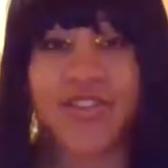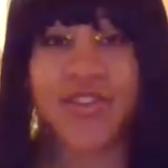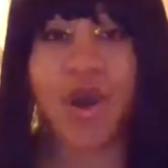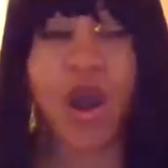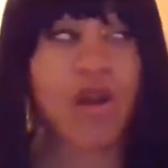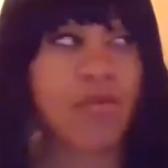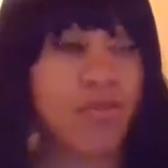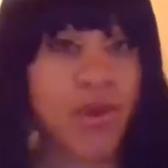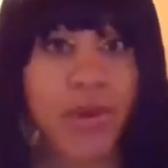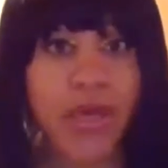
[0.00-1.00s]
so
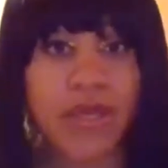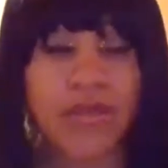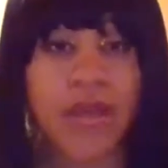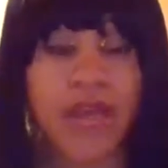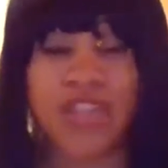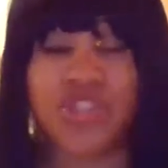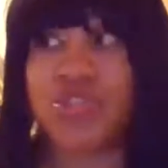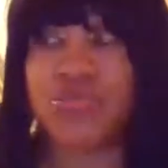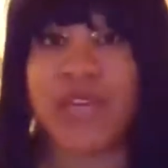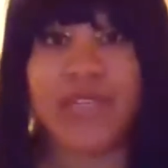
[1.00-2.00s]
heartbroken,
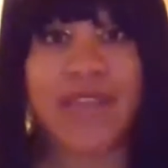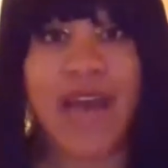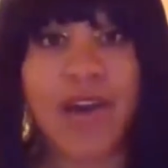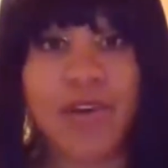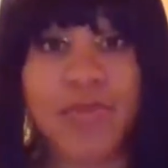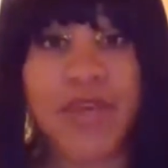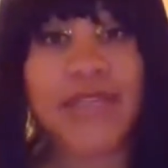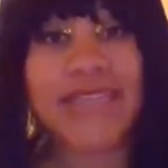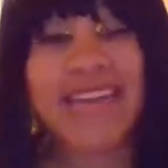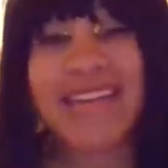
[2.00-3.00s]
stressed out,
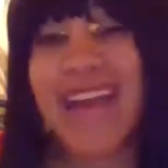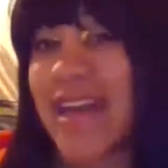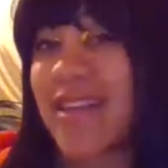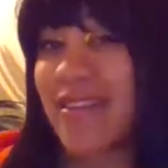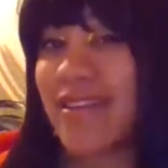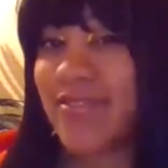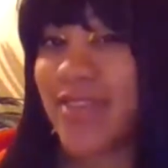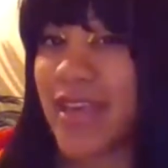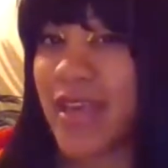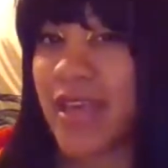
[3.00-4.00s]
because they're not
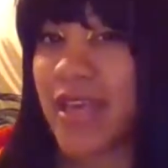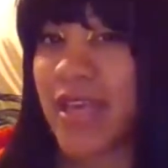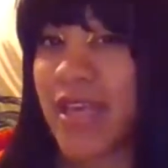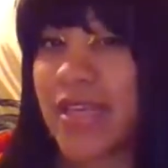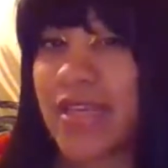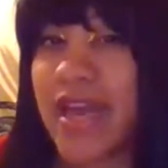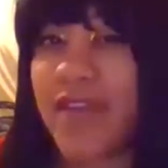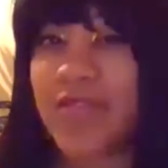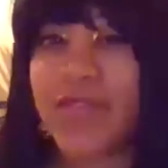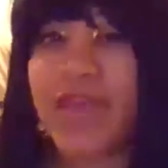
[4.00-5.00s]
living the life
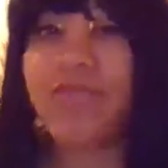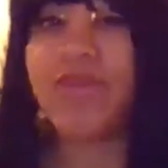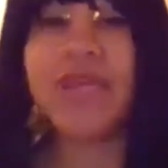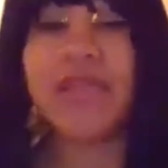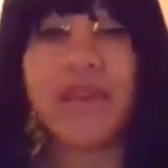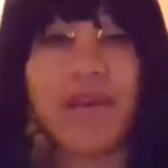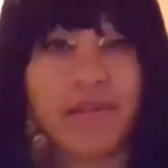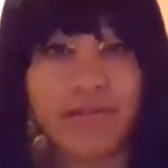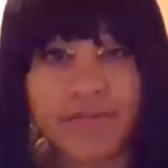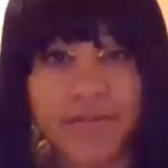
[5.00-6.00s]
that they really
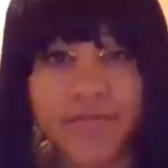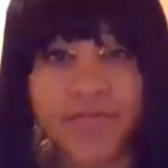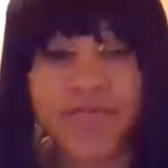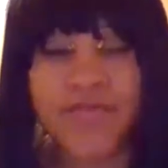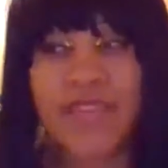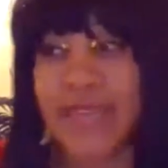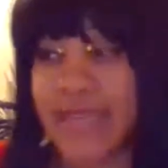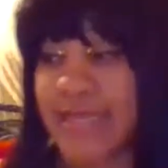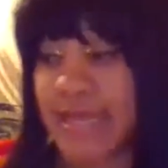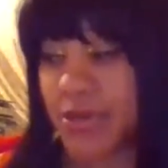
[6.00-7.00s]
love. They
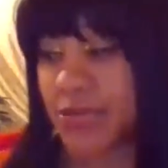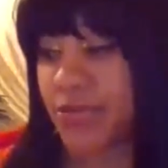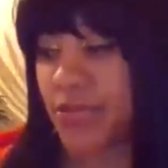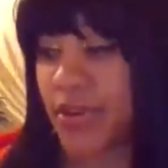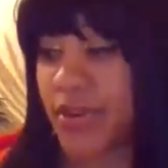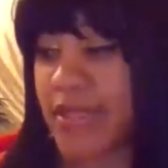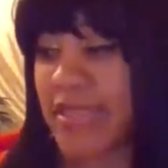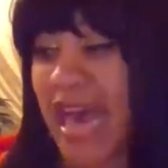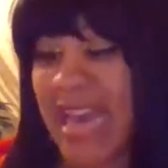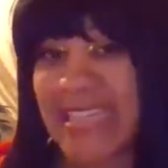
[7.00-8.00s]
settled for this
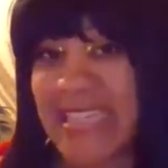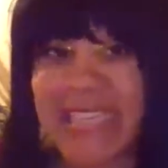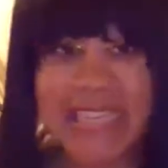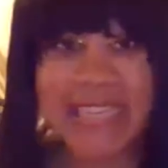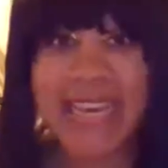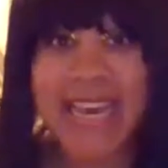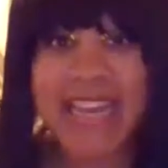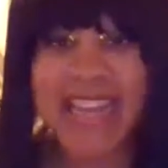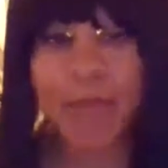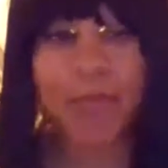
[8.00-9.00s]
idea
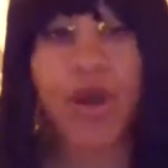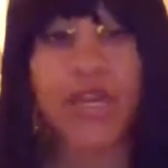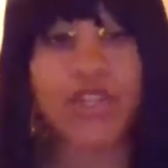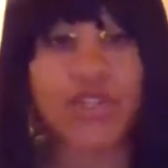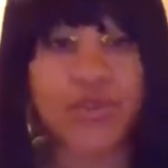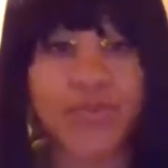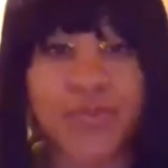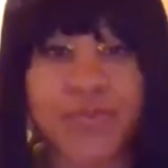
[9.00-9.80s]
they bought into.